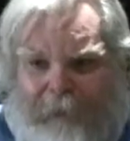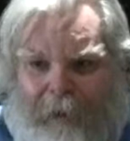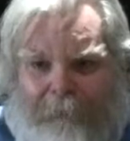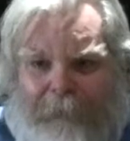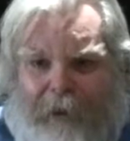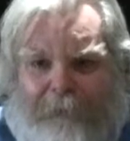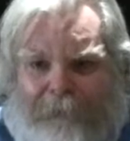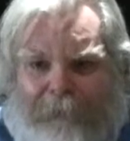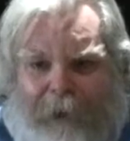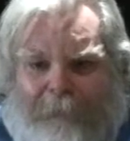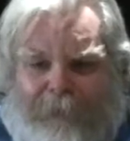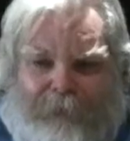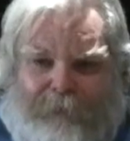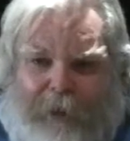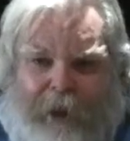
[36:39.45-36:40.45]
I'm not afraid. I've
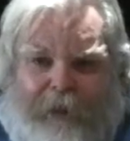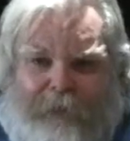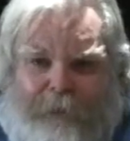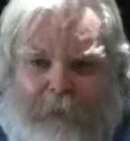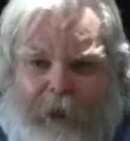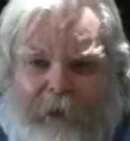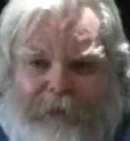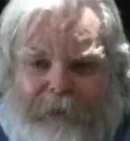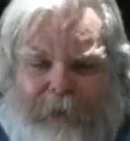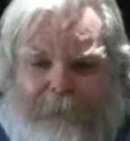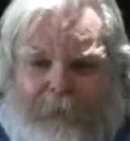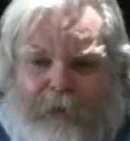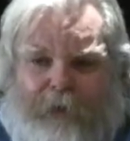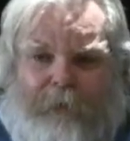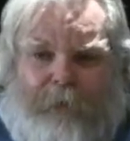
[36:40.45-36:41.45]
been tried twice. I've
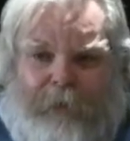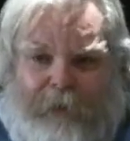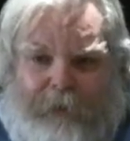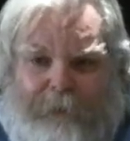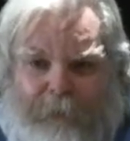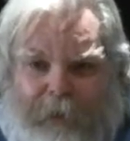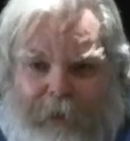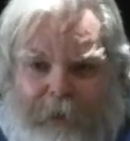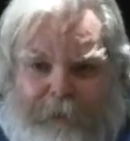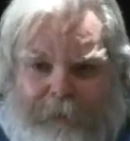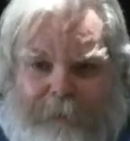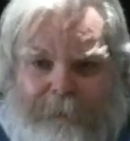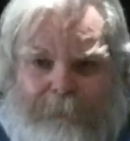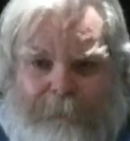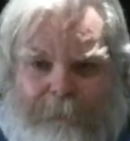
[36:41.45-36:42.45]
been acquitted
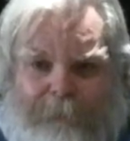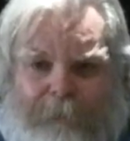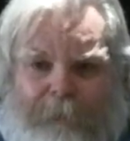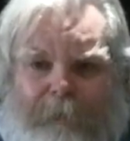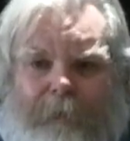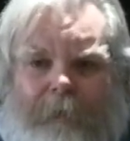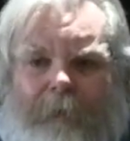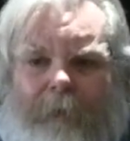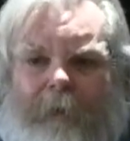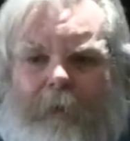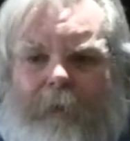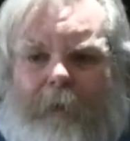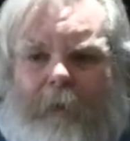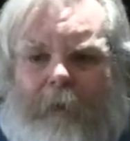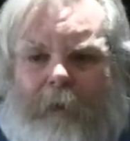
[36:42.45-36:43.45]
twice.
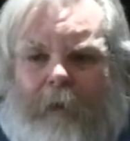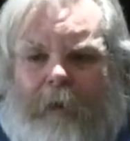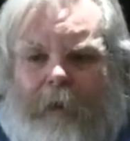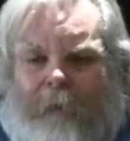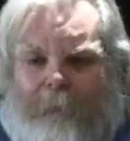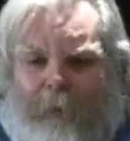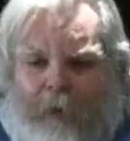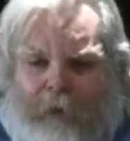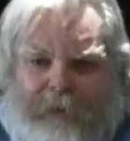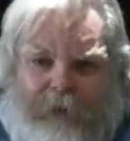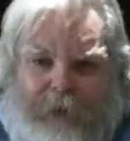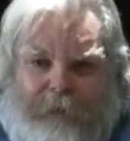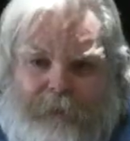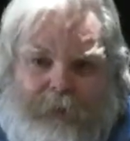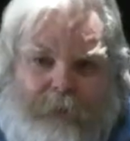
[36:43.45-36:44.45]
In
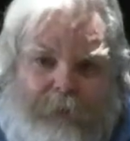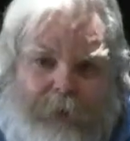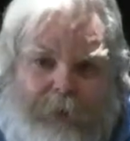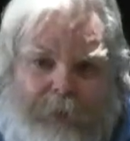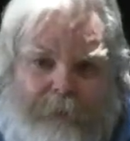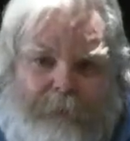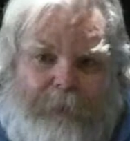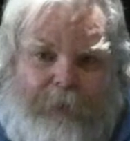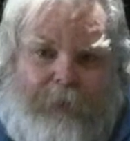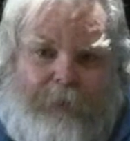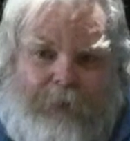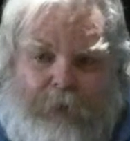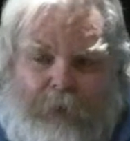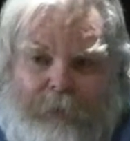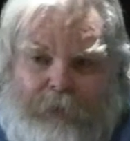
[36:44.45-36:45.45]
Boston, I was acquitted uh,
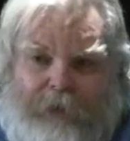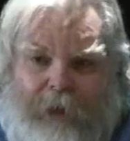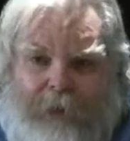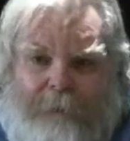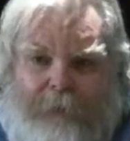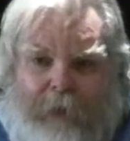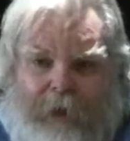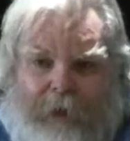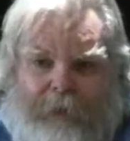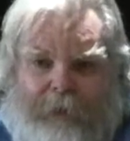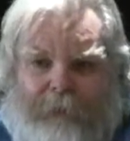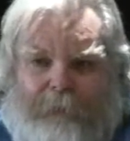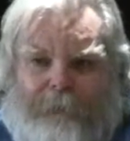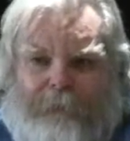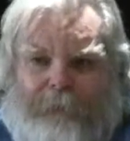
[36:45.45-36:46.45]
along with John
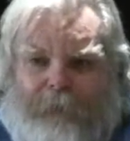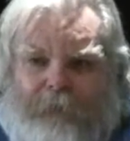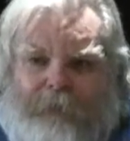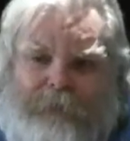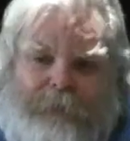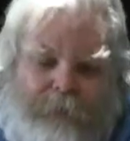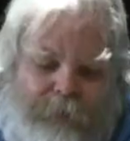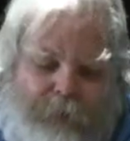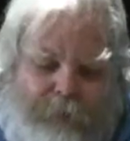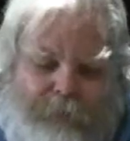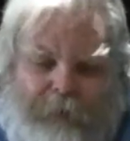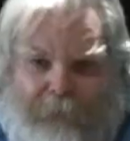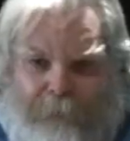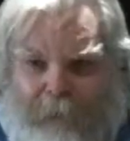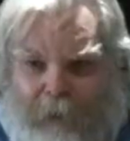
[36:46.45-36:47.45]
Parker. For those you don't know,
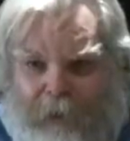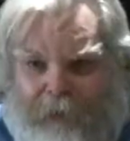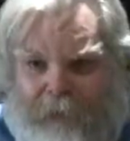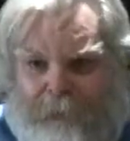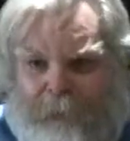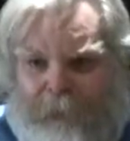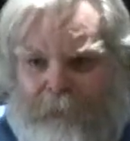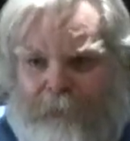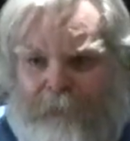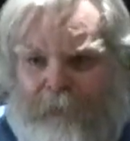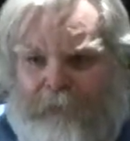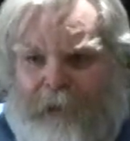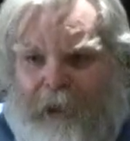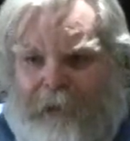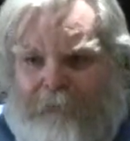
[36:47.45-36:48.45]
John Parker is one of the
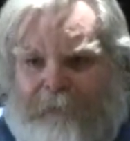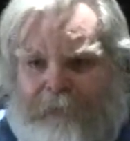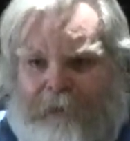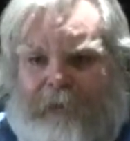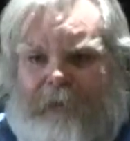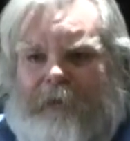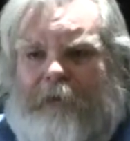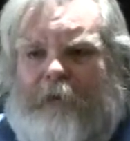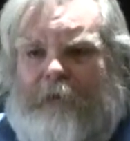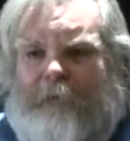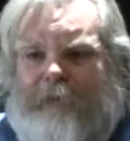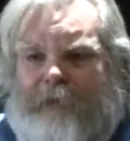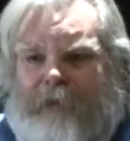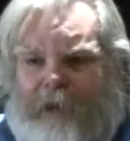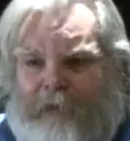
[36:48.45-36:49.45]
first activists that did needle
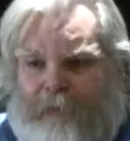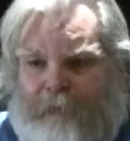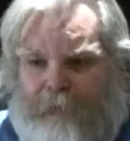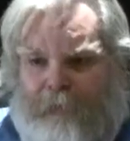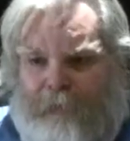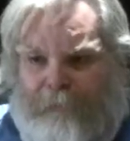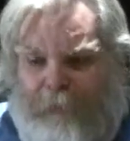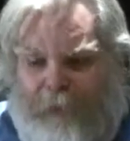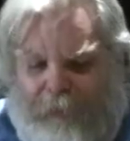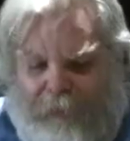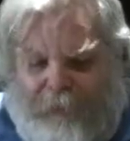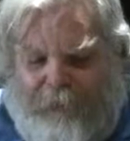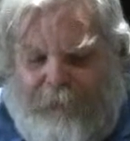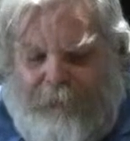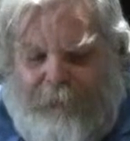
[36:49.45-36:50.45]
exchange in North
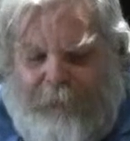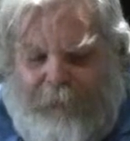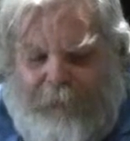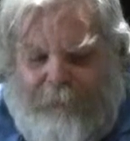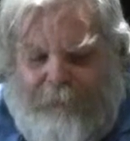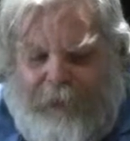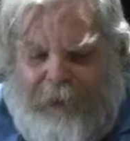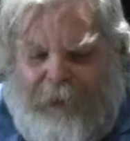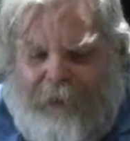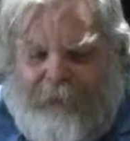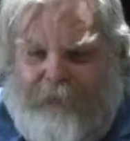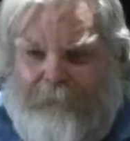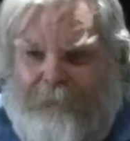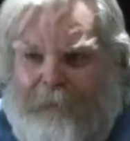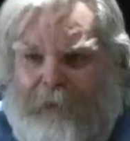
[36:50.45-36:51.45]
America. Right now,
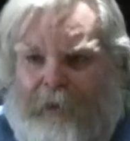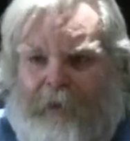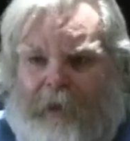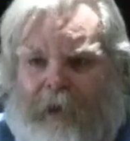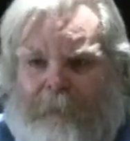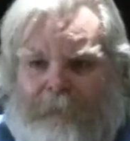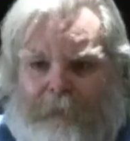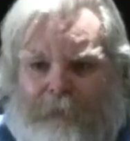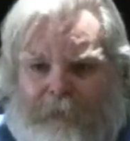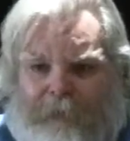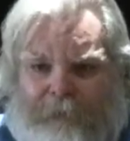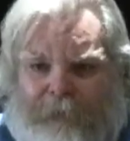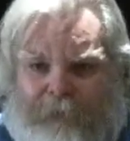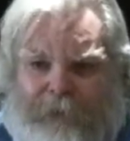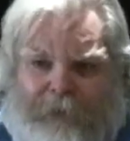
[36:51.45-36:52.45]
he's in Vietnam doing
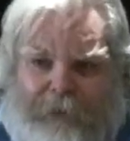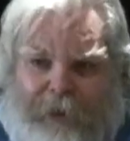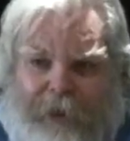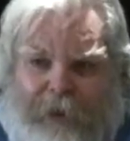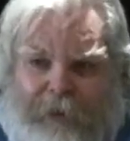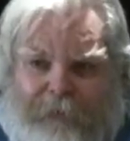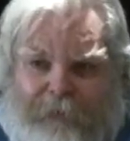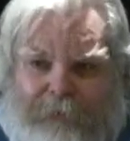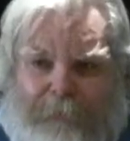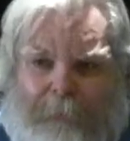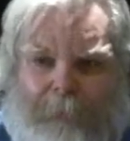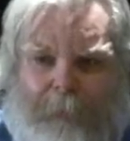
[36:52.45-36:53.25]
syringe exchange.